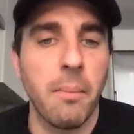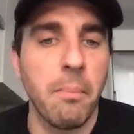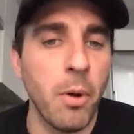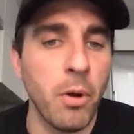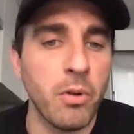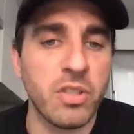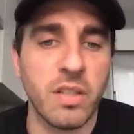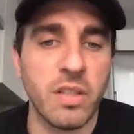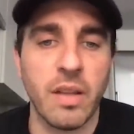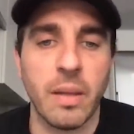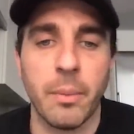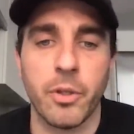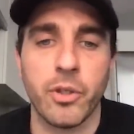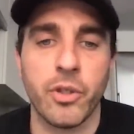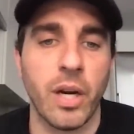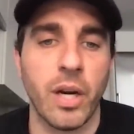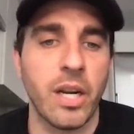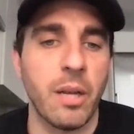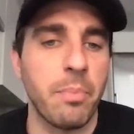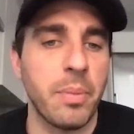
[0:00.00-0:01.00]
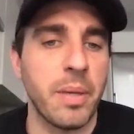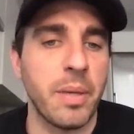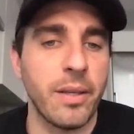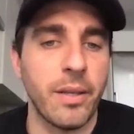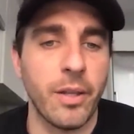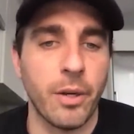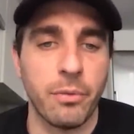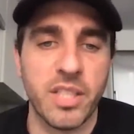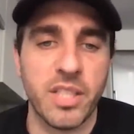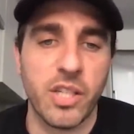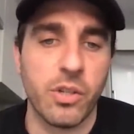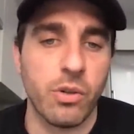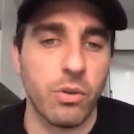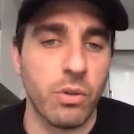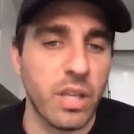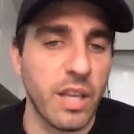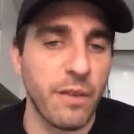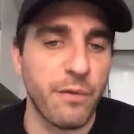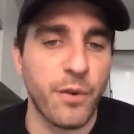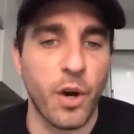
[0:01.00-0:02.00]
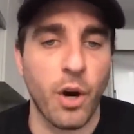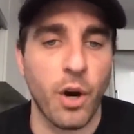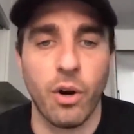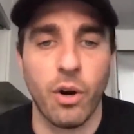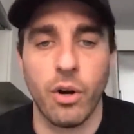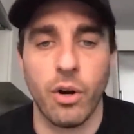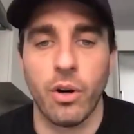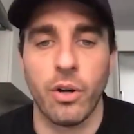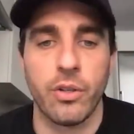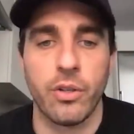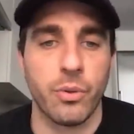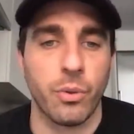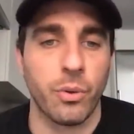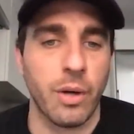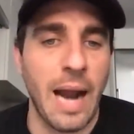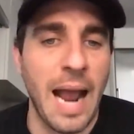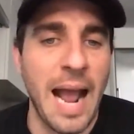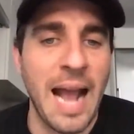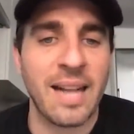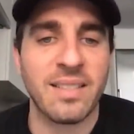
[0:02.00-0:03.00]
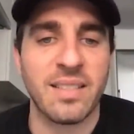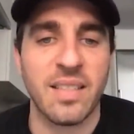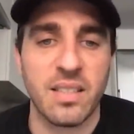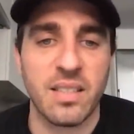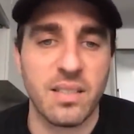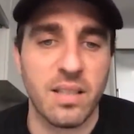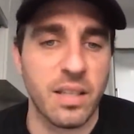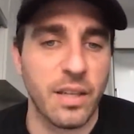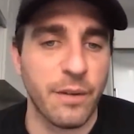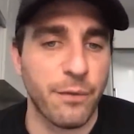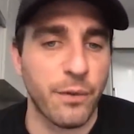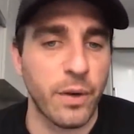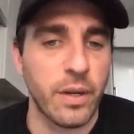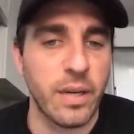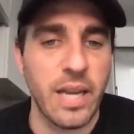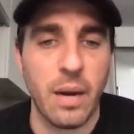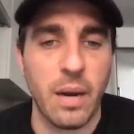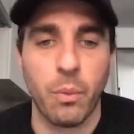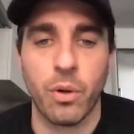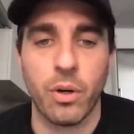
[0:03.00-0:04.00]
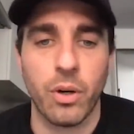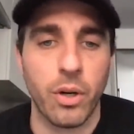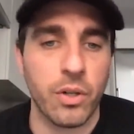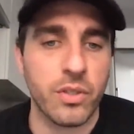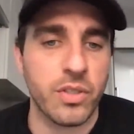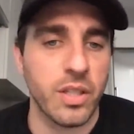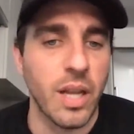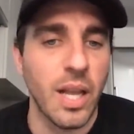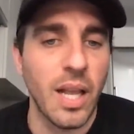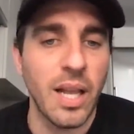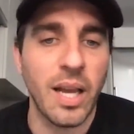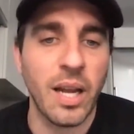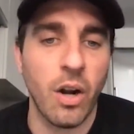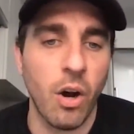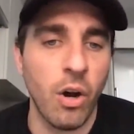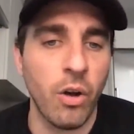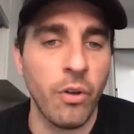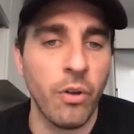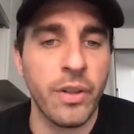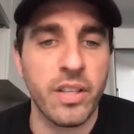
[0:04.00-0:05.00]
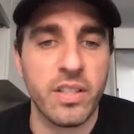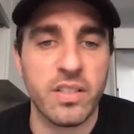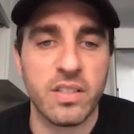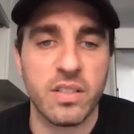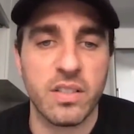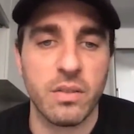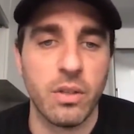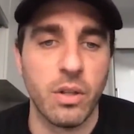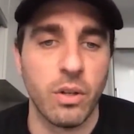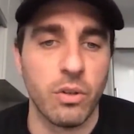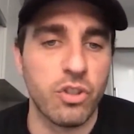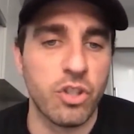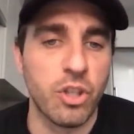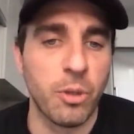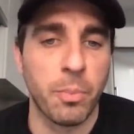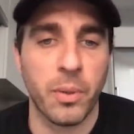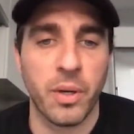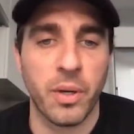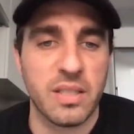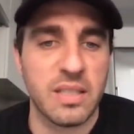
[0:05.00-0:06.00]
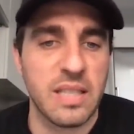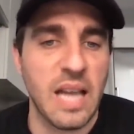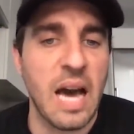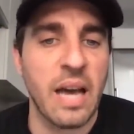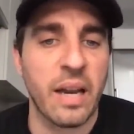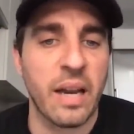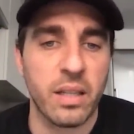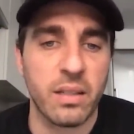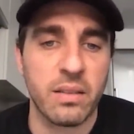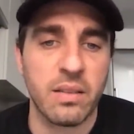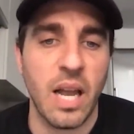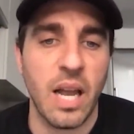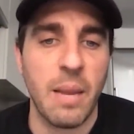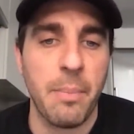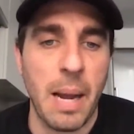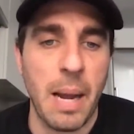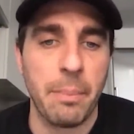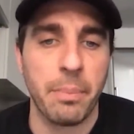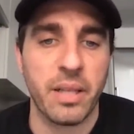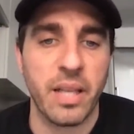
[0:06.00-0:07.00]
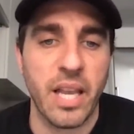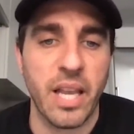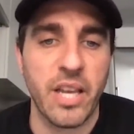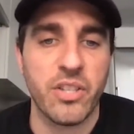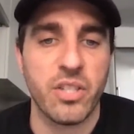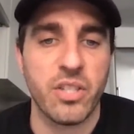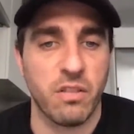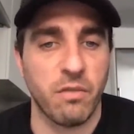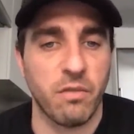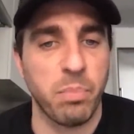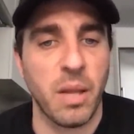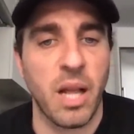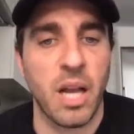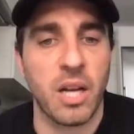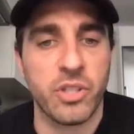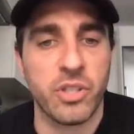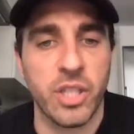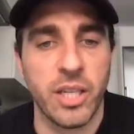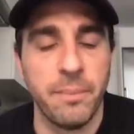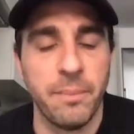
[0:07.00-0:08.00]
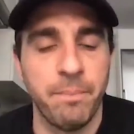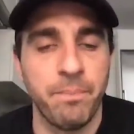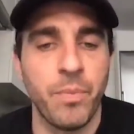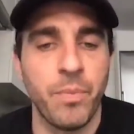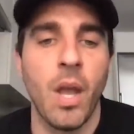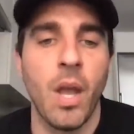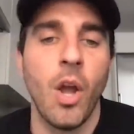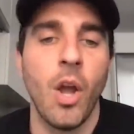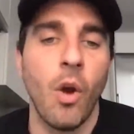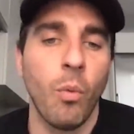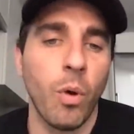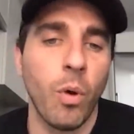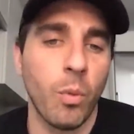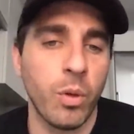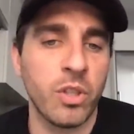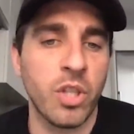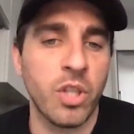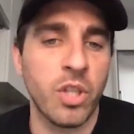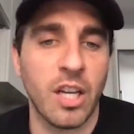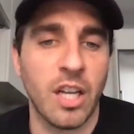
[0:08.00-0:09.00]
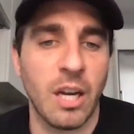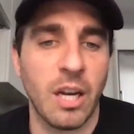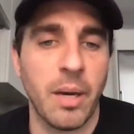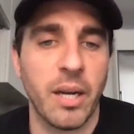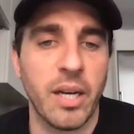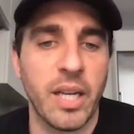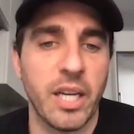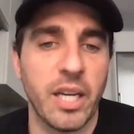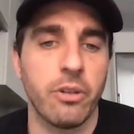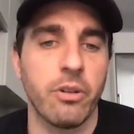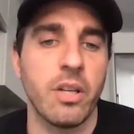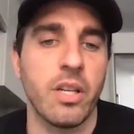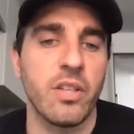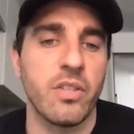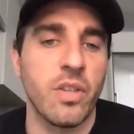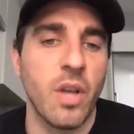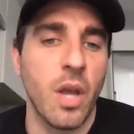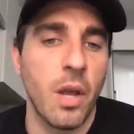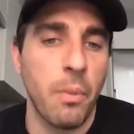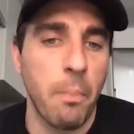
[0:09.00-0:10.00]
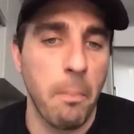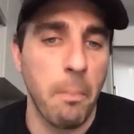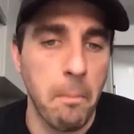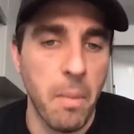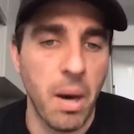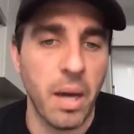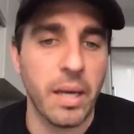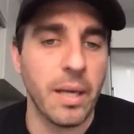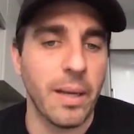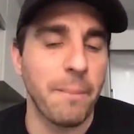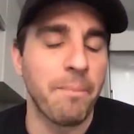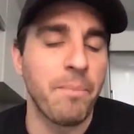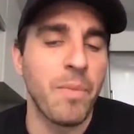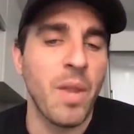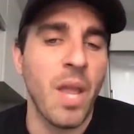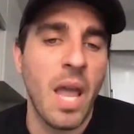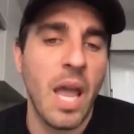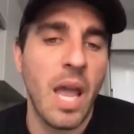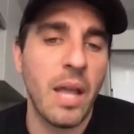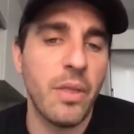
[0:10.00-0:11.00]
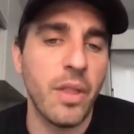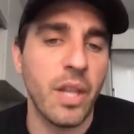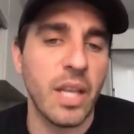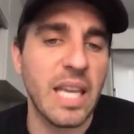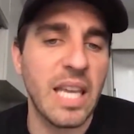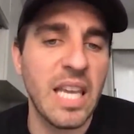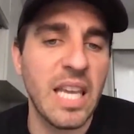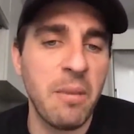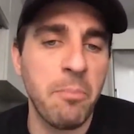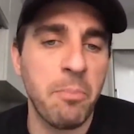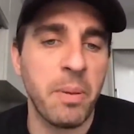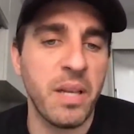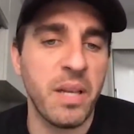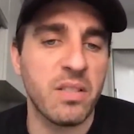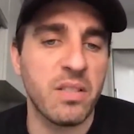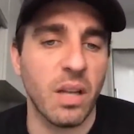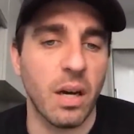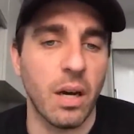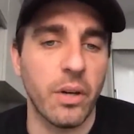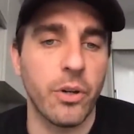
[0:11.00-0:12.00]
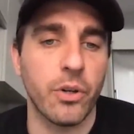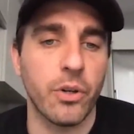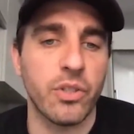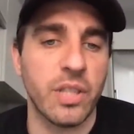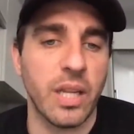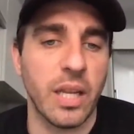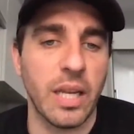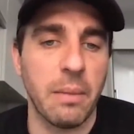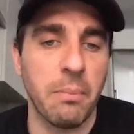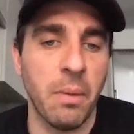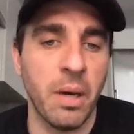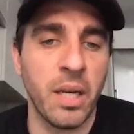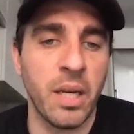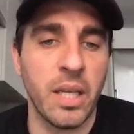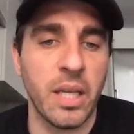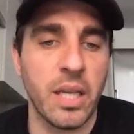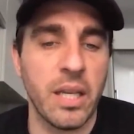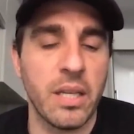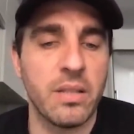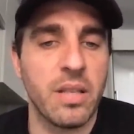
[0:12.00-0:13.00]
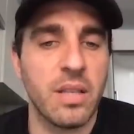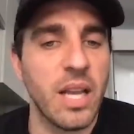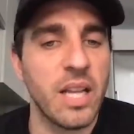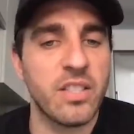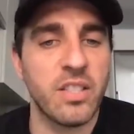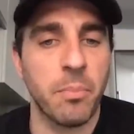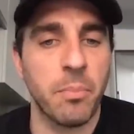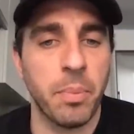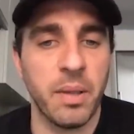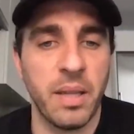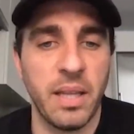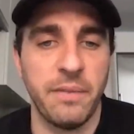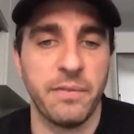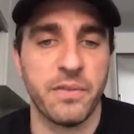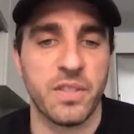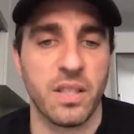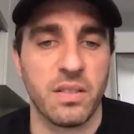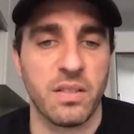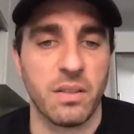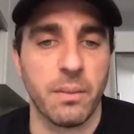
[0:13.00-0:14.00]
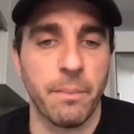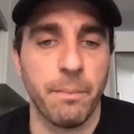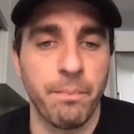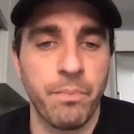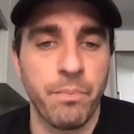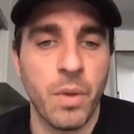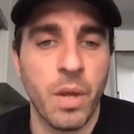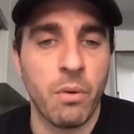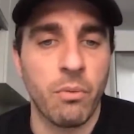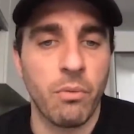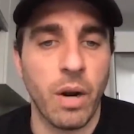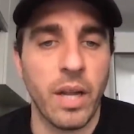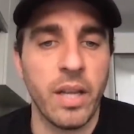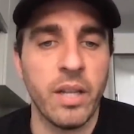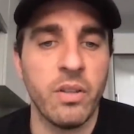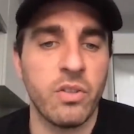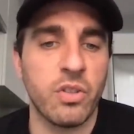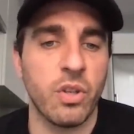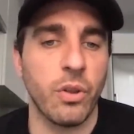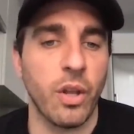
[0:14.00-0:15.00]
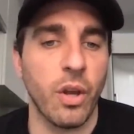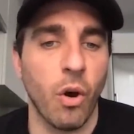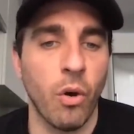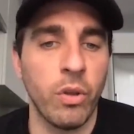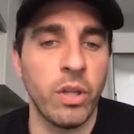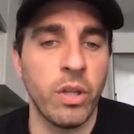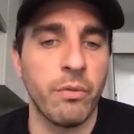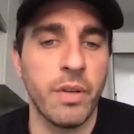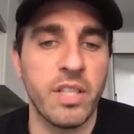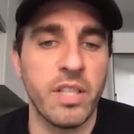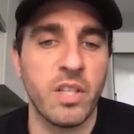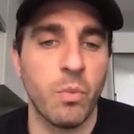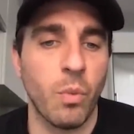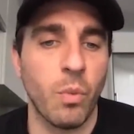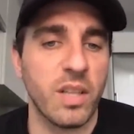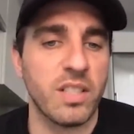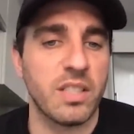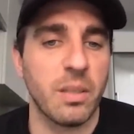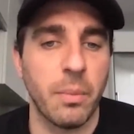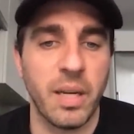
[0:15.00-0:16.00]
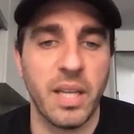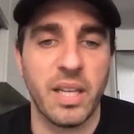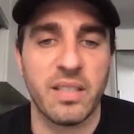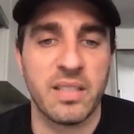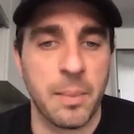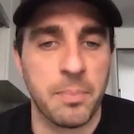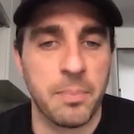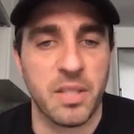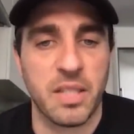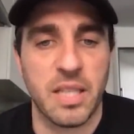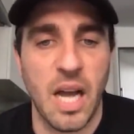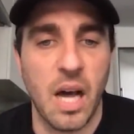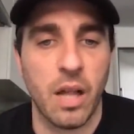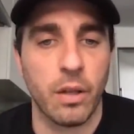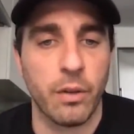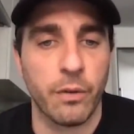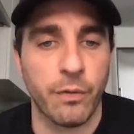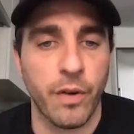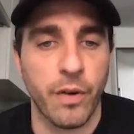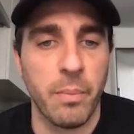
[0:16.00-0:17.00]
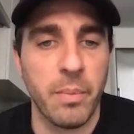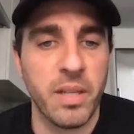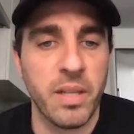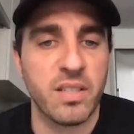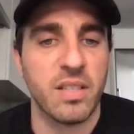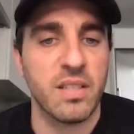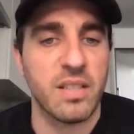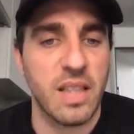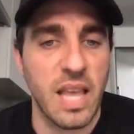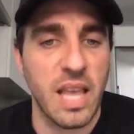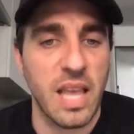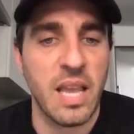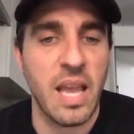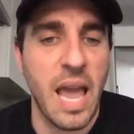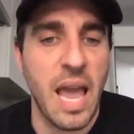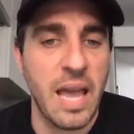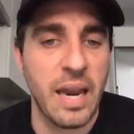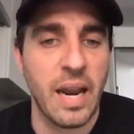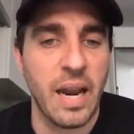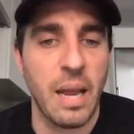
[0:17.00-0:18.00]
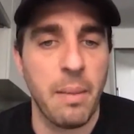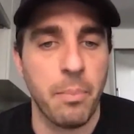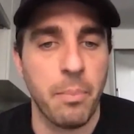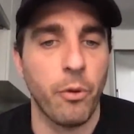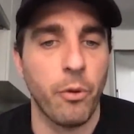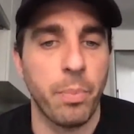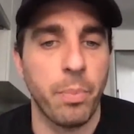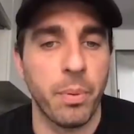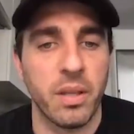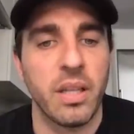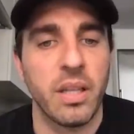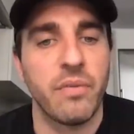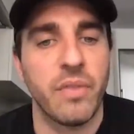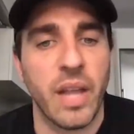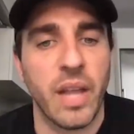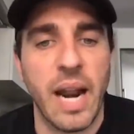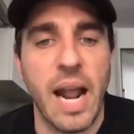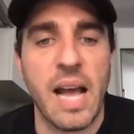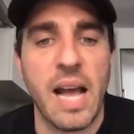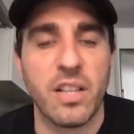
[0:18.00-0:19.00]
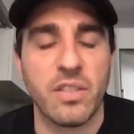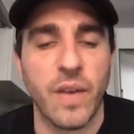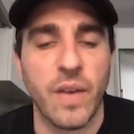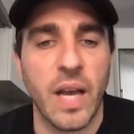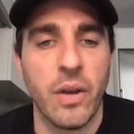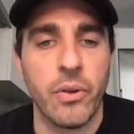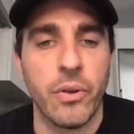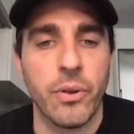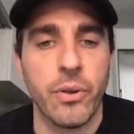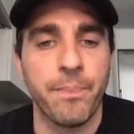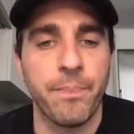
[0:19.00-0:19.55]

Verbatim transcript: Most of them are trying to be, you know, digital gift cards or access to different networks and kind of all this, you know, super exotic type applications of blockchain. What we're talking about here is money. And the key piece to understanding money is it's a belief system. Right? So the only reason why somebody accepts a dollar from me is because they and I both believe that it has value.